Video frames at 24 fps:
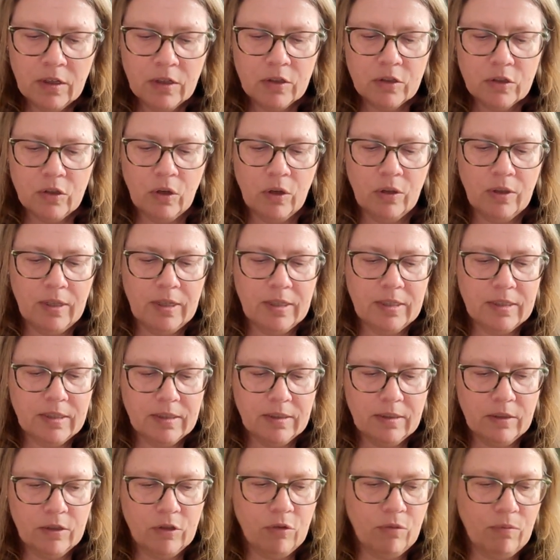So this
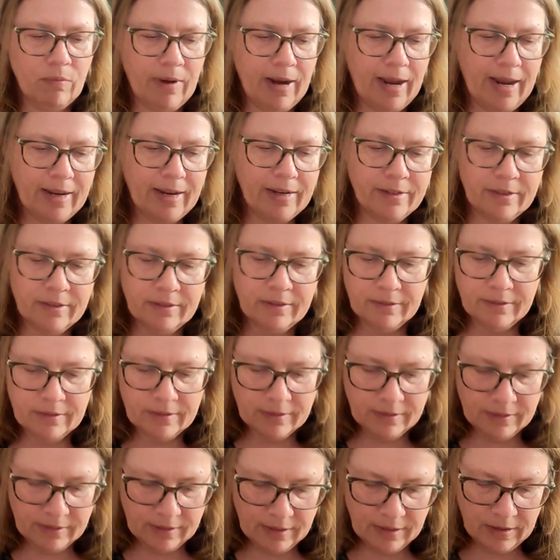thread
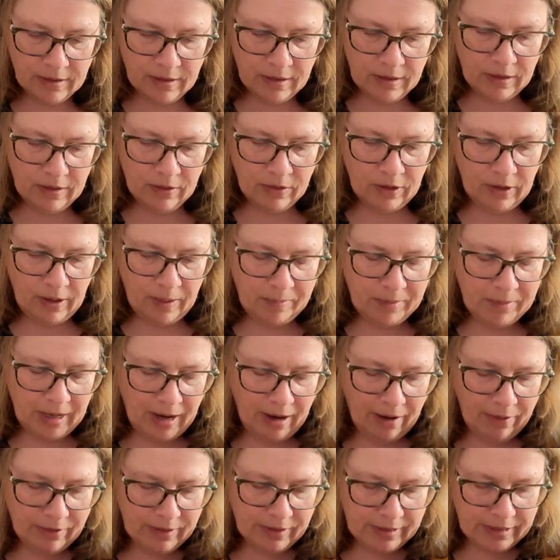that I'm
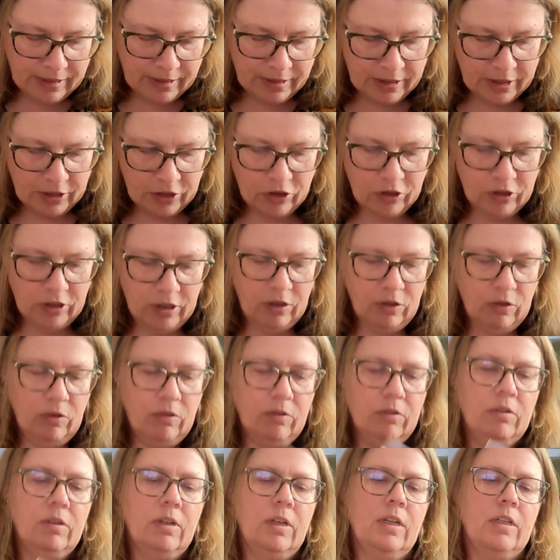currently stitching
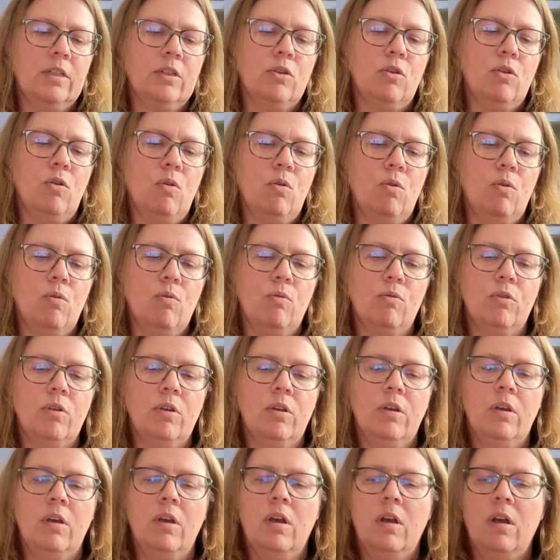on is called
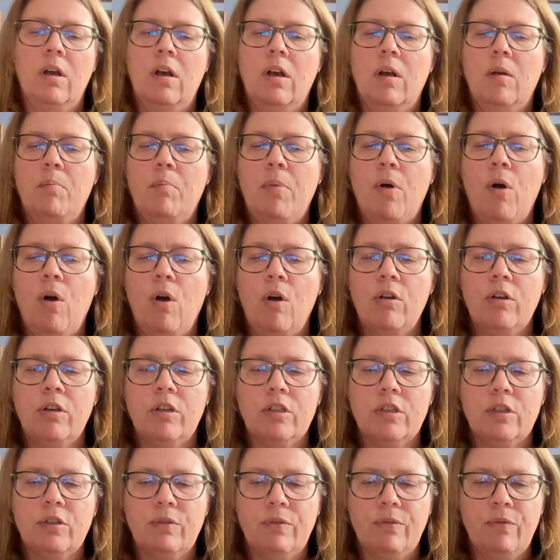
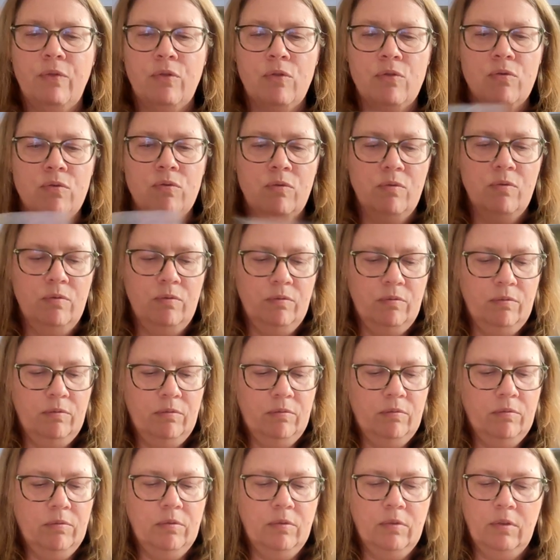Pocket Full,
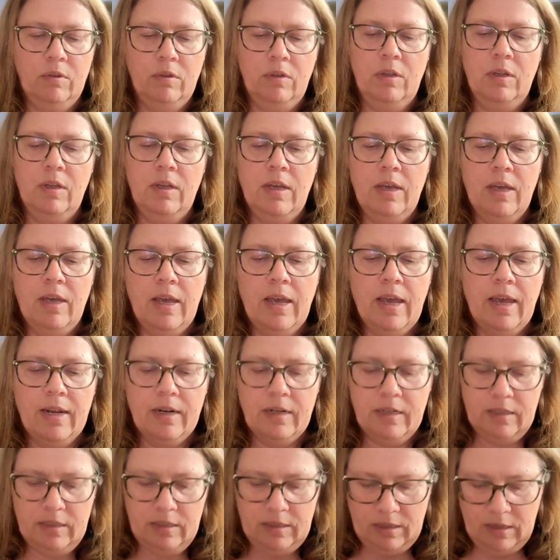and
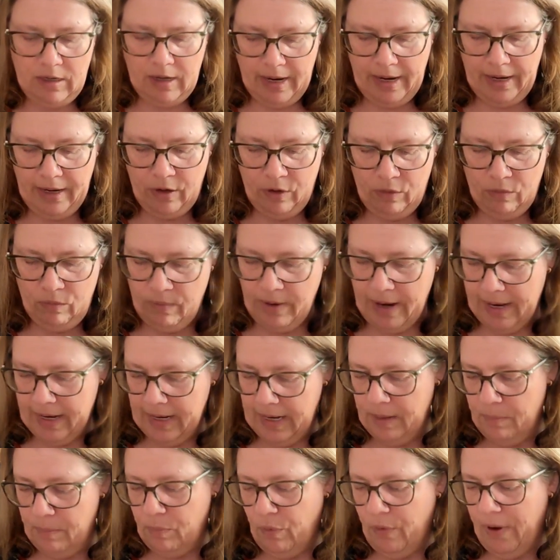it's like a
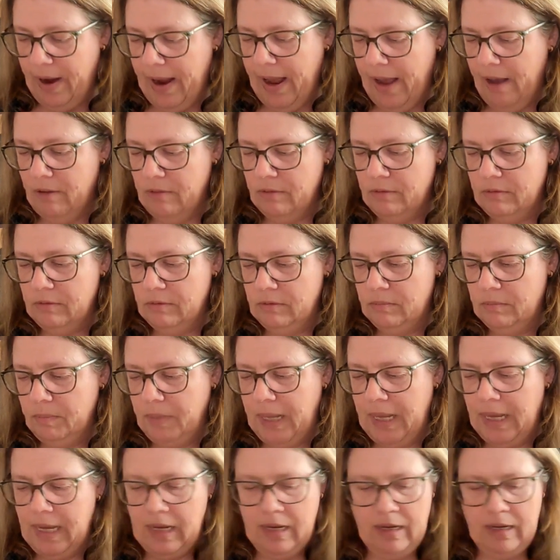reddy brown
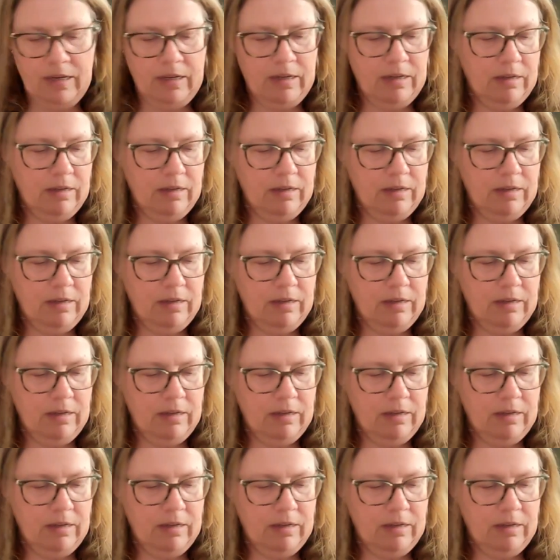pink